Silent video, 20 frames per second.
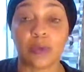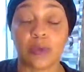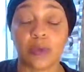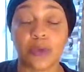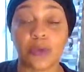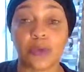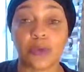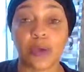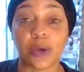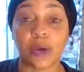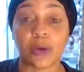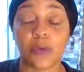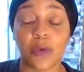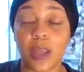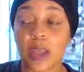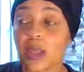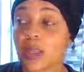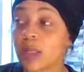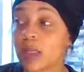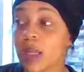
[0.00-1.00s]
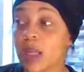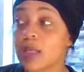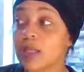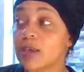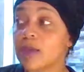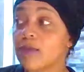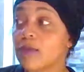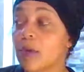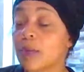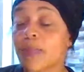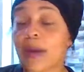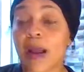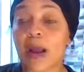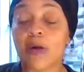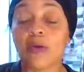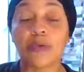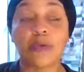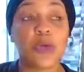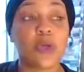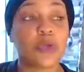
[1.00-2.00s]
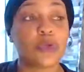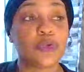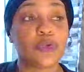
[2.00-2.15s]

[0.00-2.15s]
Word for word: you know it ain't even about